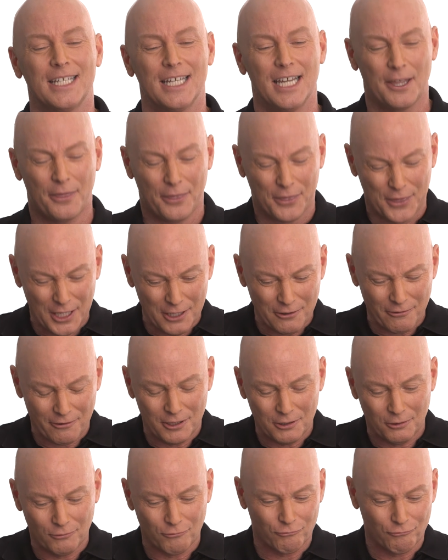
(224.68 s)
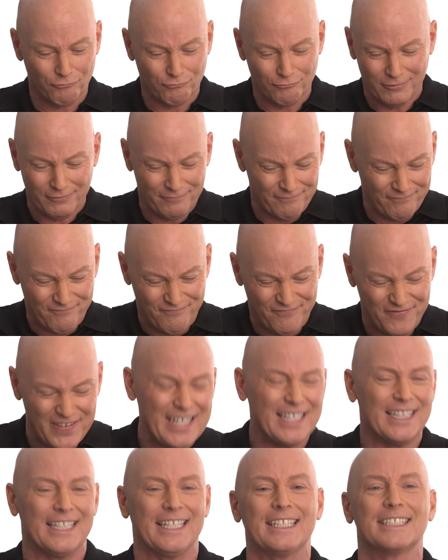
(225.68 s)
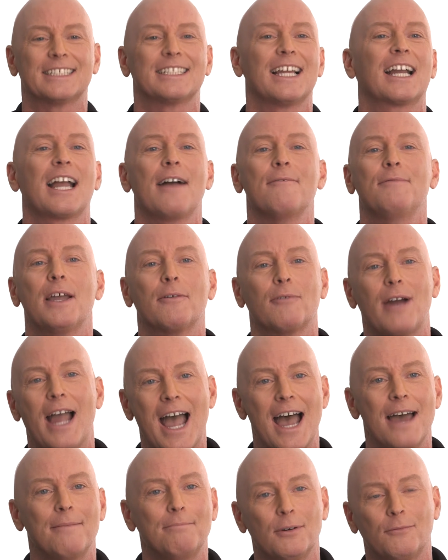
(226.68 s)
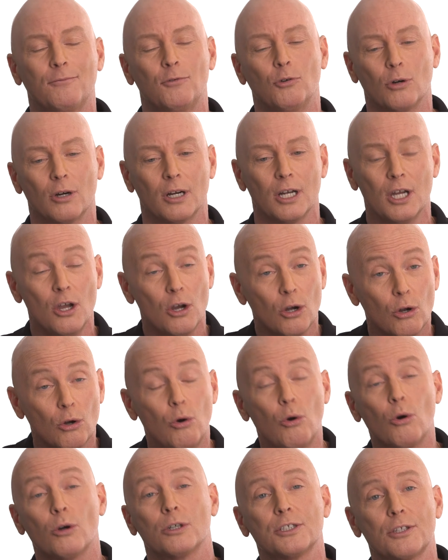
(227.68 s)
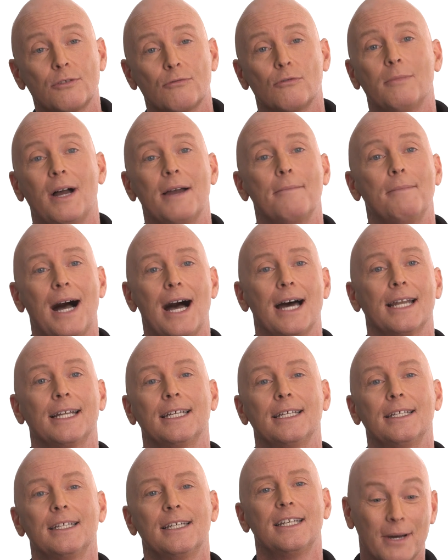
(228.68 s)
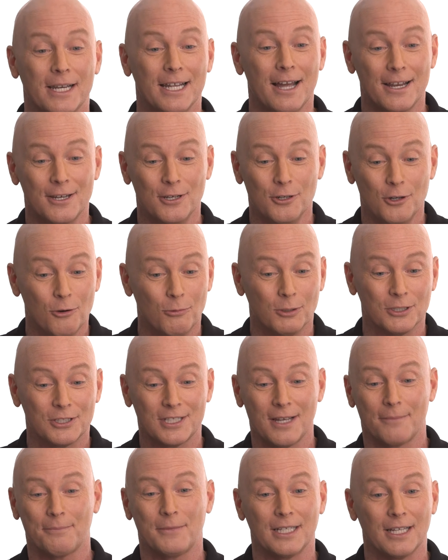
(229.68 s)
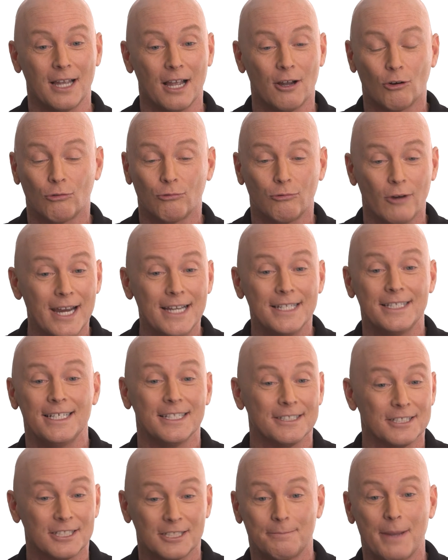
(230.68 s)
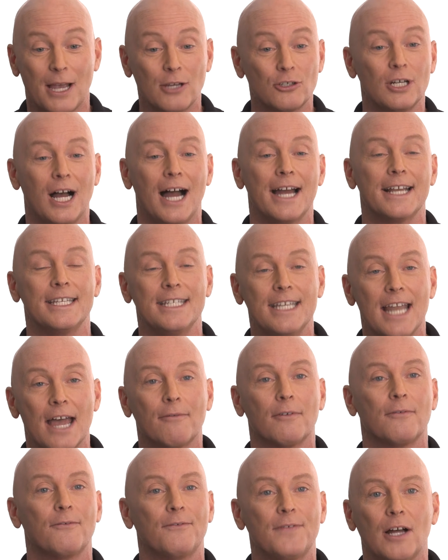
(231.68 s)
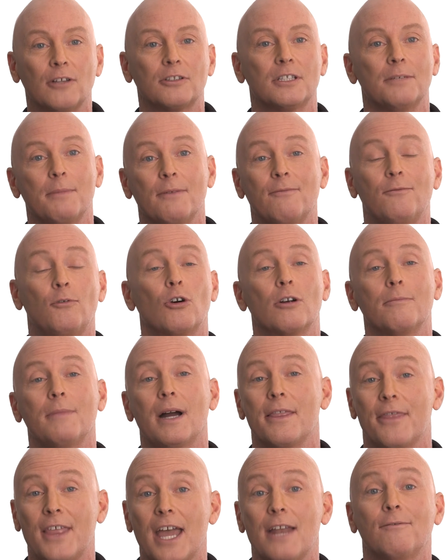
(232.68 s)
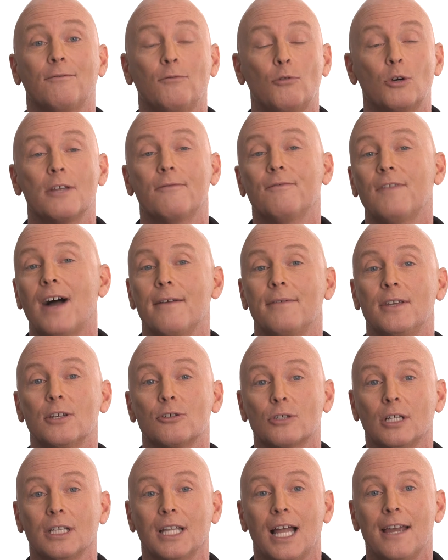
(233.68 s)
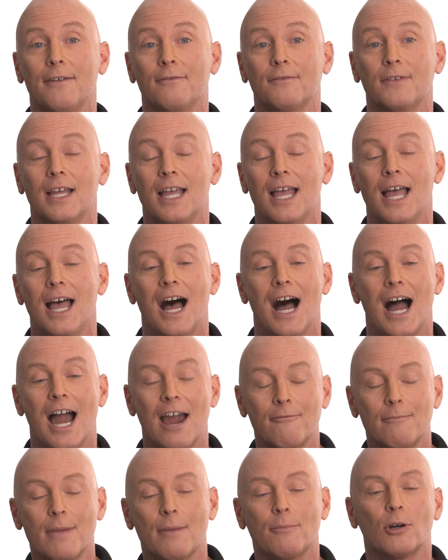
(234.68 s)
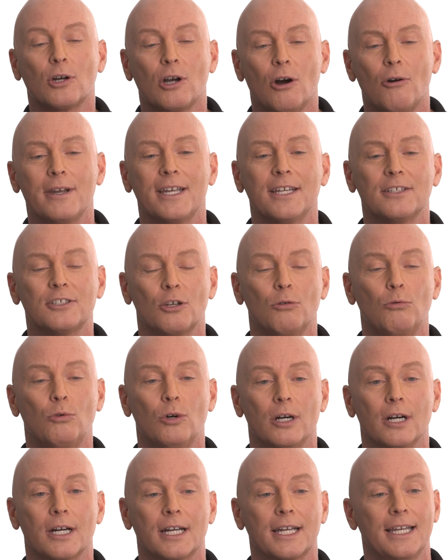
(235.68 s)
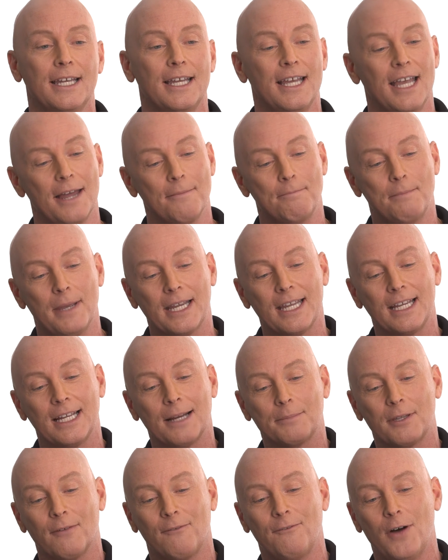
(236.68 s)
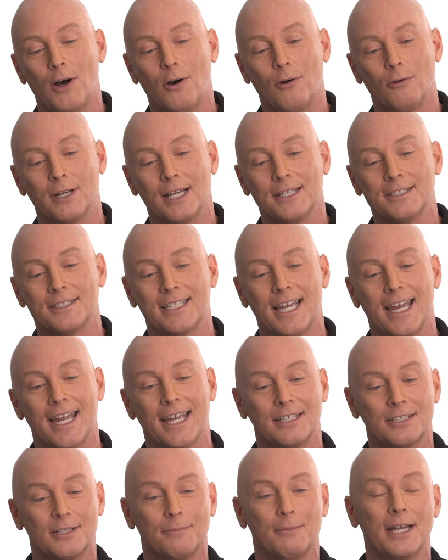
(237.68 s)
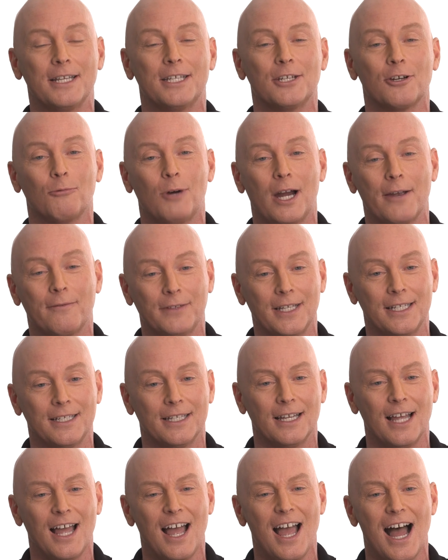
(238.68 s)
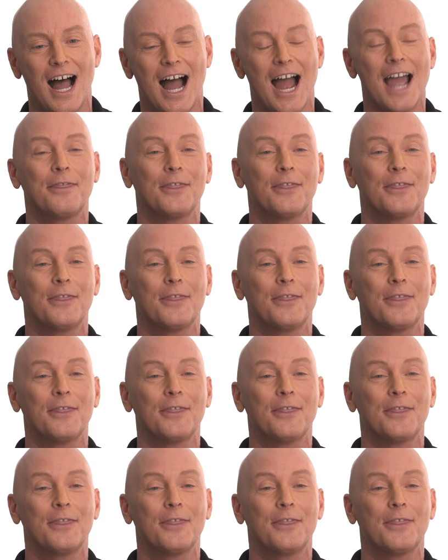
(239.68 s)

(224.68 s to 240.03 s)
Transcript: ethereal feelings like I've never had before coursed through my body. But I knew it was something crazy and special. I'd never felt it before in my then 45 years of life. I remember going into work and picking up the phone and saying to my dear wife, Linda, "I